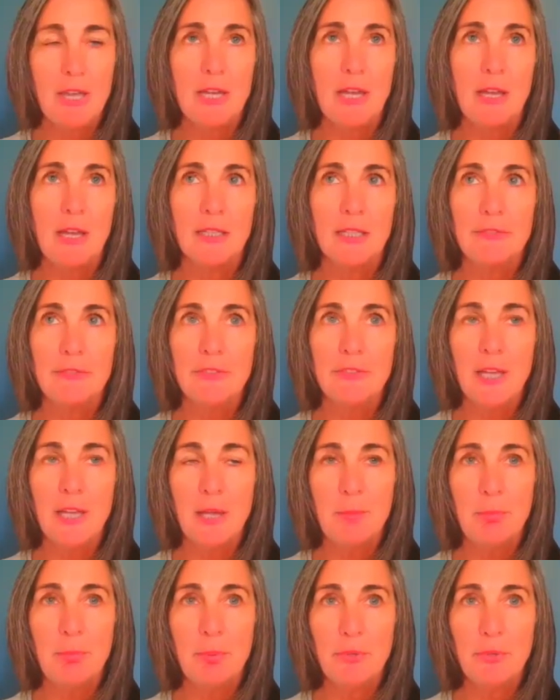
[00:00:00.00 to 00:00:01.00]
I'll give you
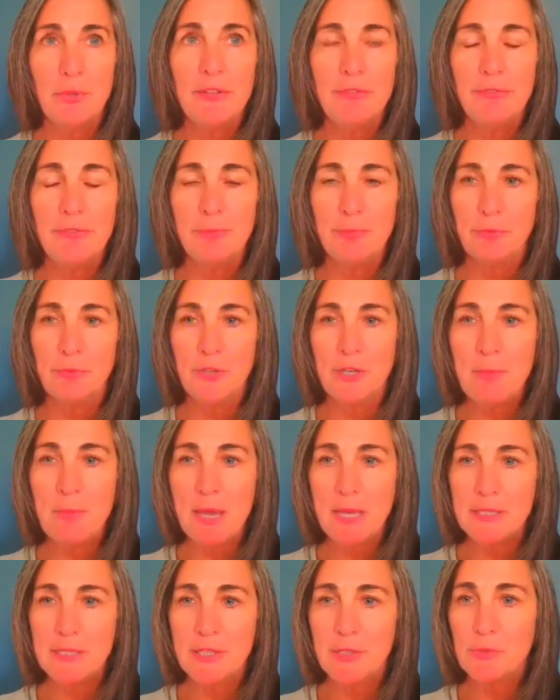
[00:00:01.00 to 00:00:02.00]
a brief
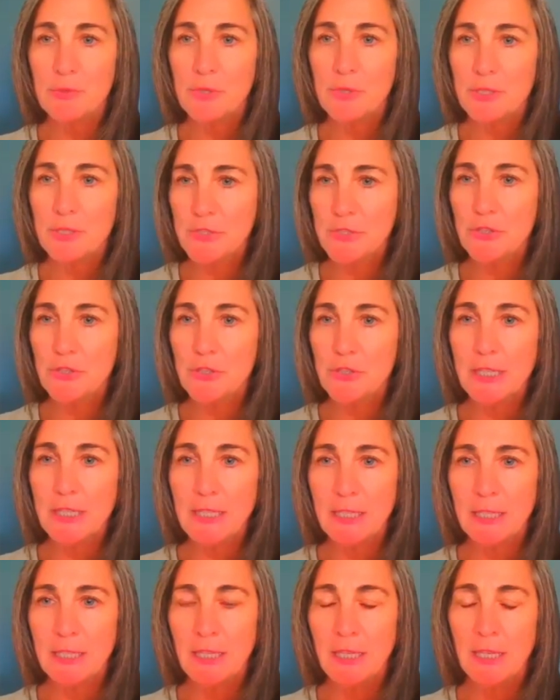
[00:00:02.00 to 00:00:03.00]
pre-med school
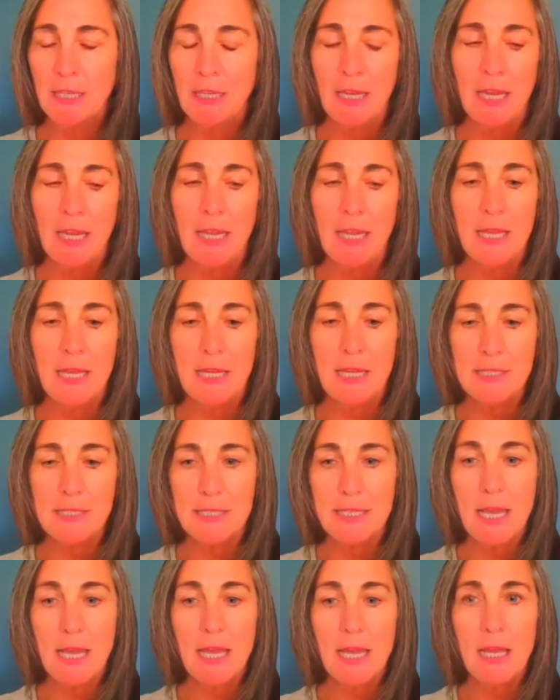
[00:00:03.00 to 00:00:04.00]
story. And that's
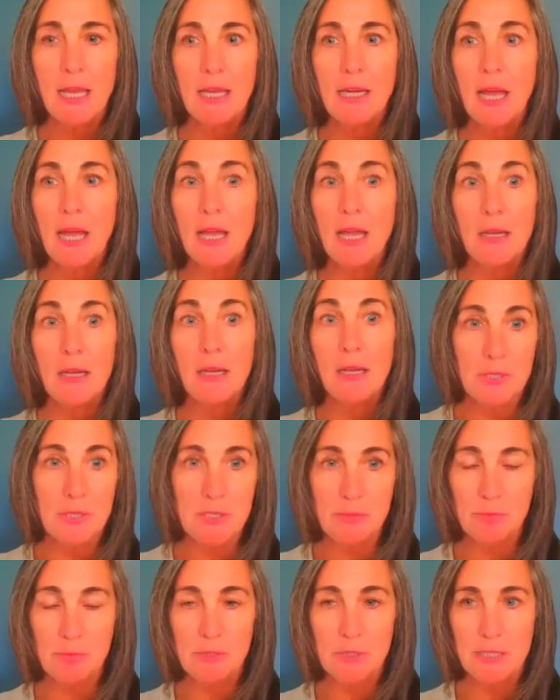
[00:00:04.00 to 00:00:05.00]
that I
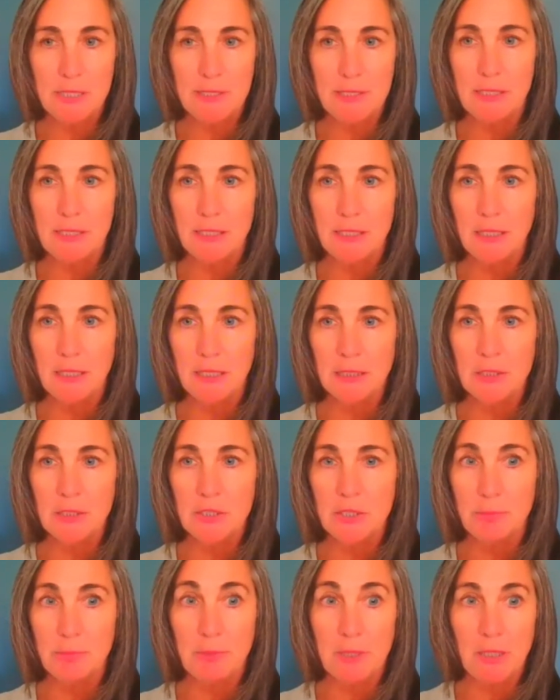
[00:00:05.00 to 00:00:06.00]
was really studying
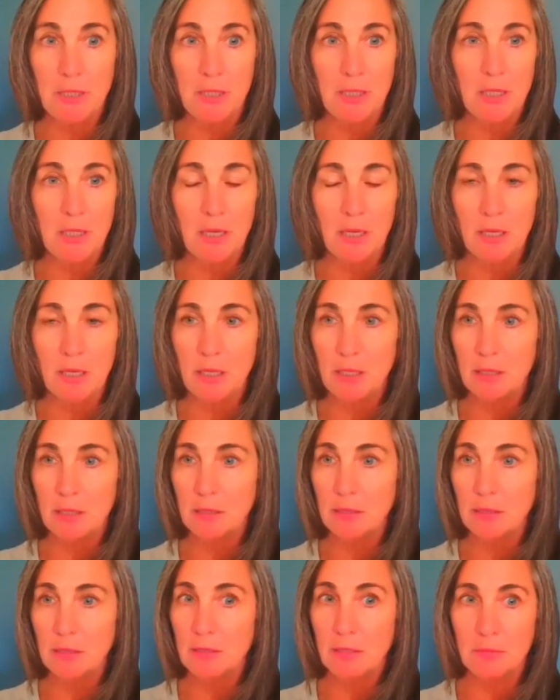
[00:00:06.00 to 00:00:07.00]
to be
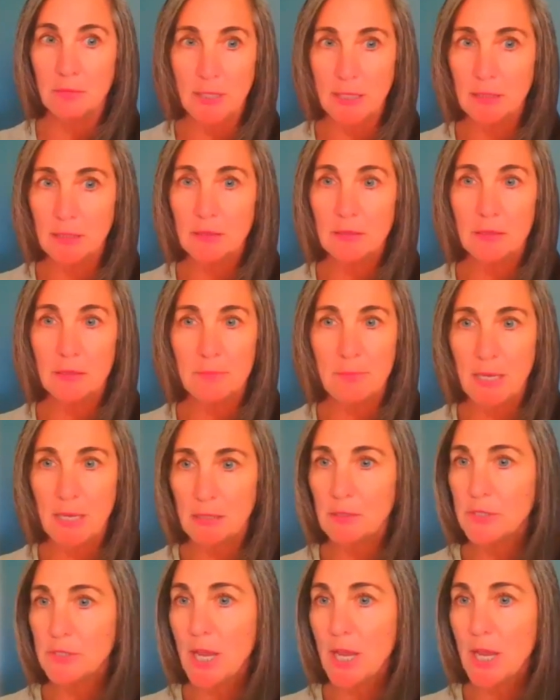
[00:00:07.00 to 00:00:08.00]
a, regular
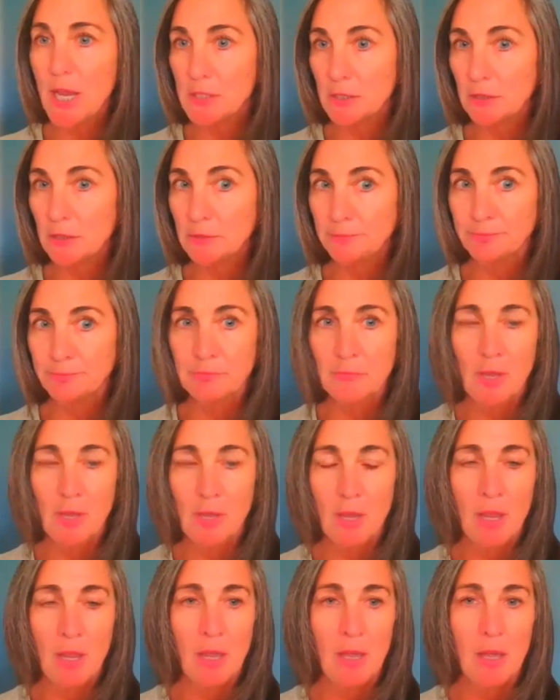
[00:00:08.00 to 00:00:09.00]
medical doctor.
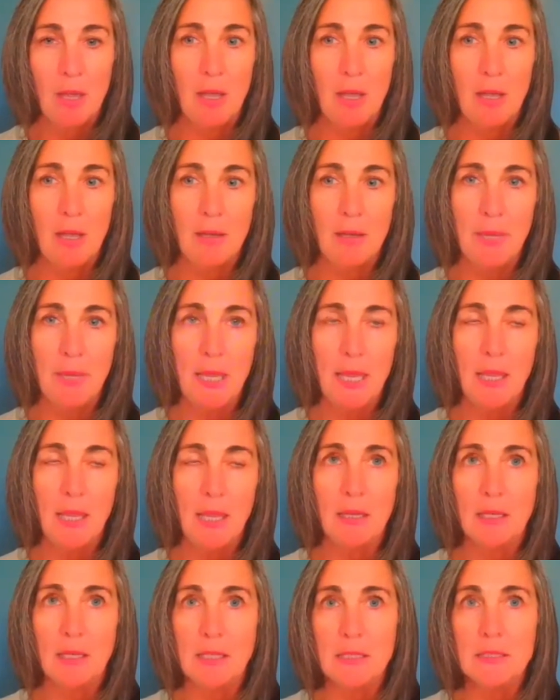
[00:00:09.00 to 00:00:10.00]

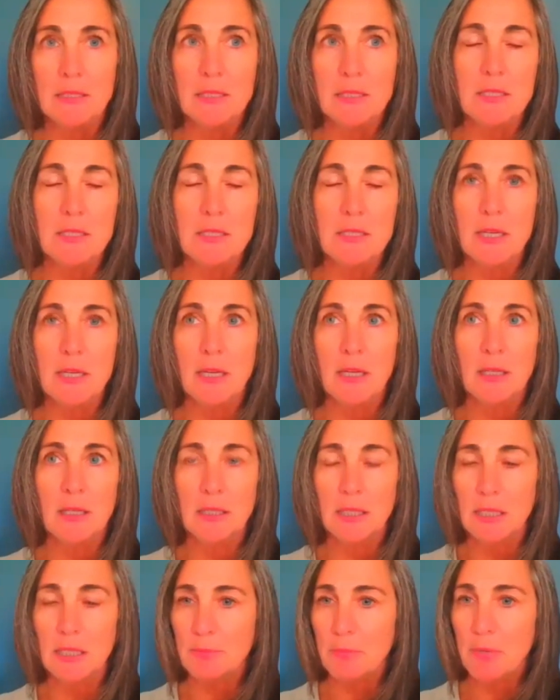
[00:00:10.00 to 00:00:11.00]
And
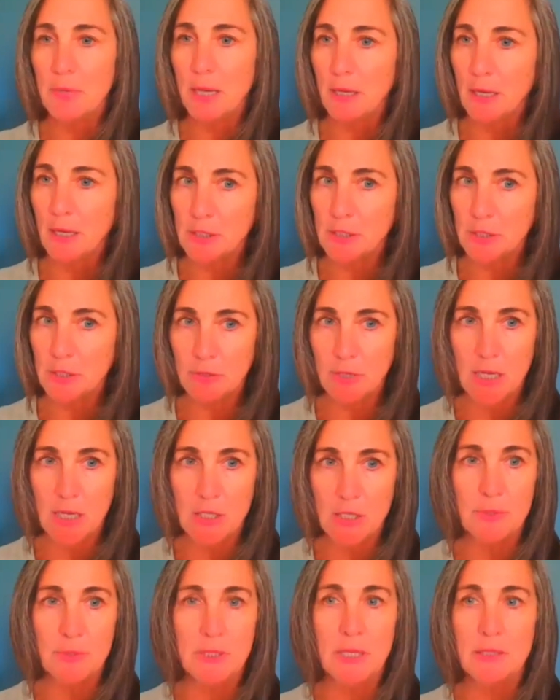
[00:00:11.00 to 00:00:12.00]
getting my
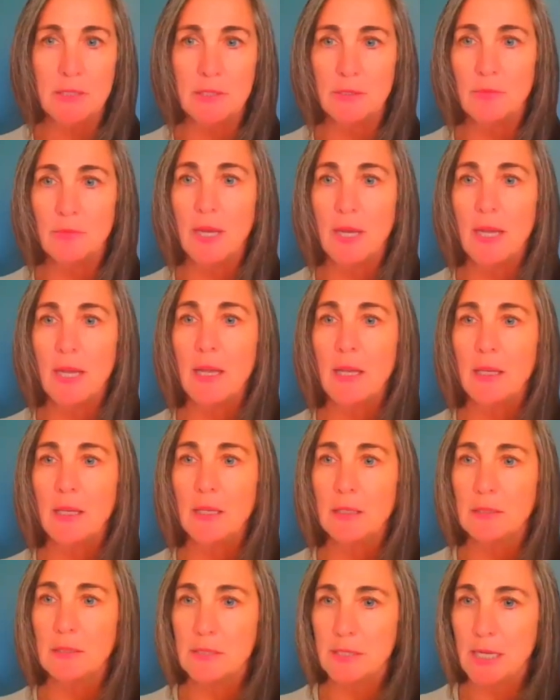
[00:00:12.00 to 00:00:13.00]
undergraduate underway
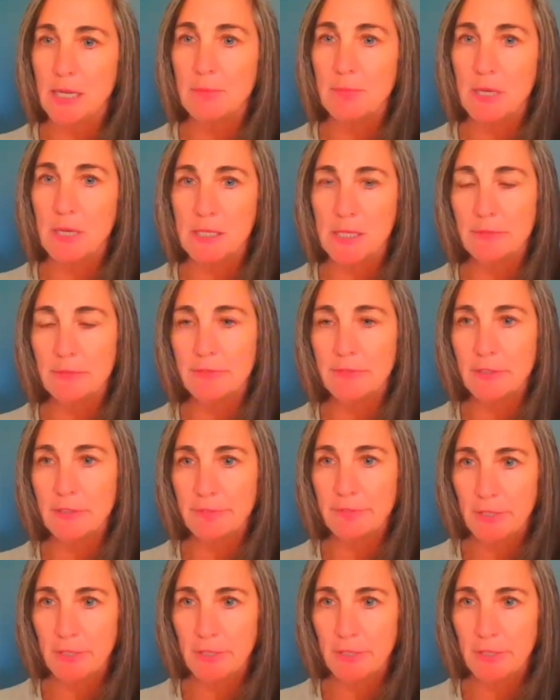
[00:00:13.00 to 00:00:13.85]
and setting myself up